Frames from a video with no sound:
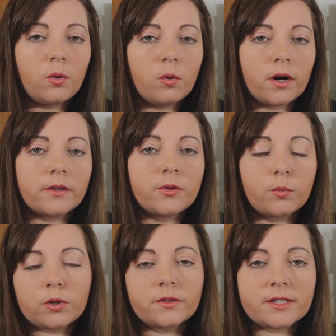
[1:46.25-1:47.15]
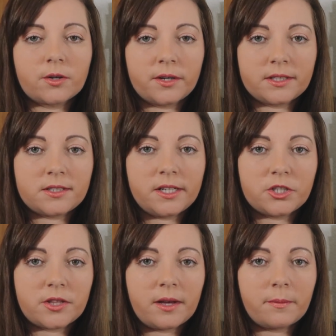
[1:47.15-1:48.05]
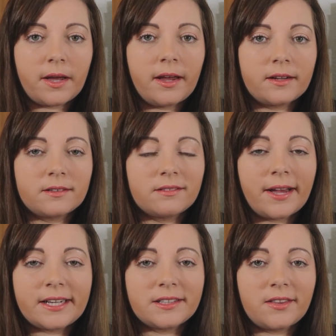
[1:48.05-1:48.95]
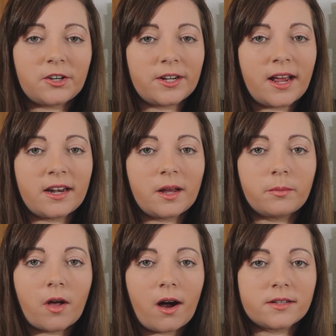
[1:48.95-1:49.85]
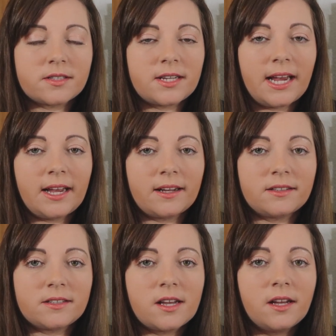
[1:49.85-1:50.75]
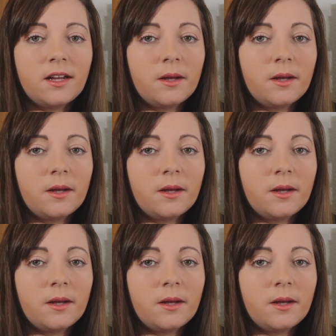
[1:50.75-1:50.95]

or the world is going to teach them, and likely they're going to end up lost and